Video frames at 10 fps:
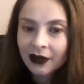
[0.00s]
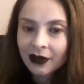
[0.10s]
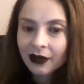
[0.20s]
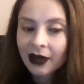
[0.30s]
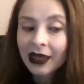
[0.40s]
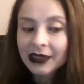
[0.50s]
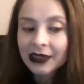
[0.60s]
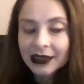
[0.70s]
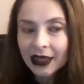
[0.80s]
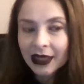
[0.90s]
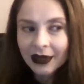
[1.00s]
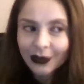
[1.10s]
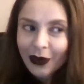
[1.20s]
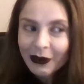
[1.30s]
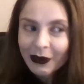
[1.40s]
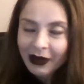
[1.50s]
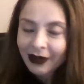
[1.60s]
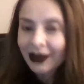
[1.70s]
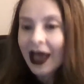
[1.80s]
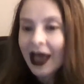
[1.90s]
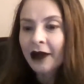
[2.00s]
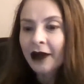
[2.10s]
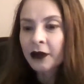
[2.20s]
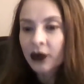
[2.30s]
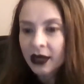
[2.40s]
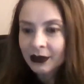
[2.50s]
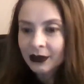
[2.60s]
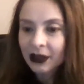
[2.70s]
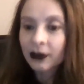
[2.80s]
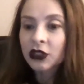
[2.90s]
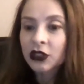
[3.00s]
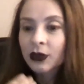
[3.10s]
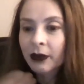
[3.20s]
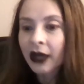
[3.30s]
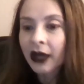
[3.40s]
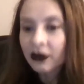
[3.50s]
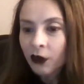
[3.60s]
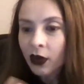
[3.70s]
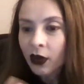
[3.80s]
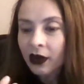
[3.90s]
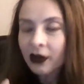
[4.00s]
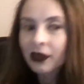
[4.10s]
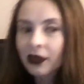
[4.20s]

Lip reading: and I guess I said it the wrong way, and then Adam corrected me, and then we just went back and forth,